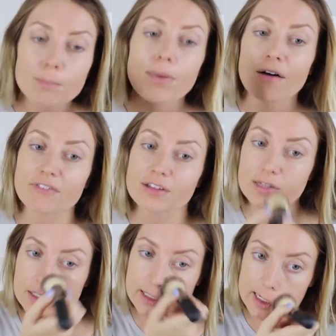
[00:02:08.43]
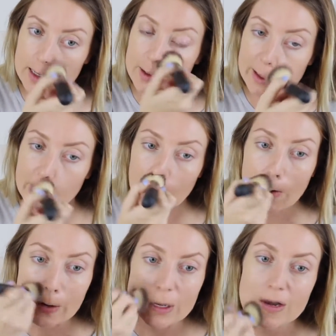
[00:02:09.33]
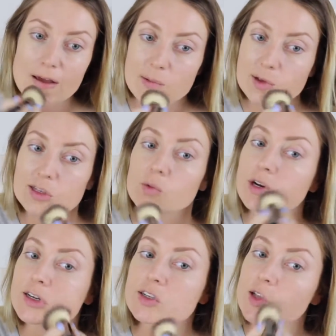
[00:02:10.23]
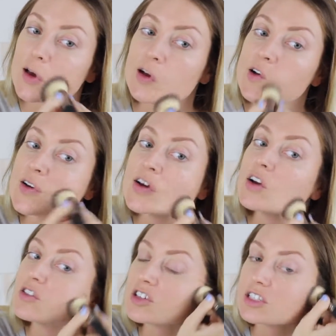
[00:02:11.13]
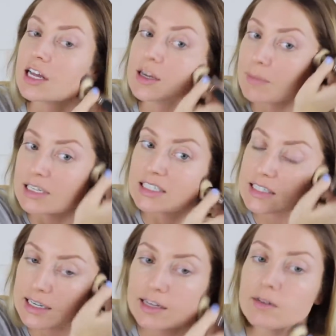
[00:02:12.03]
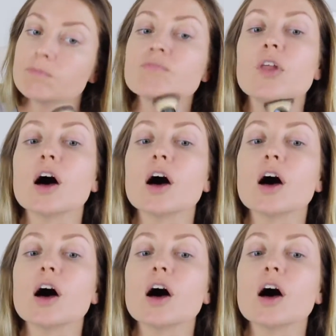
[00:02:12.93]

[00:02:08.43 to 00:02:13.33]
buffing this in and really working it in because I want it to look just like my skin.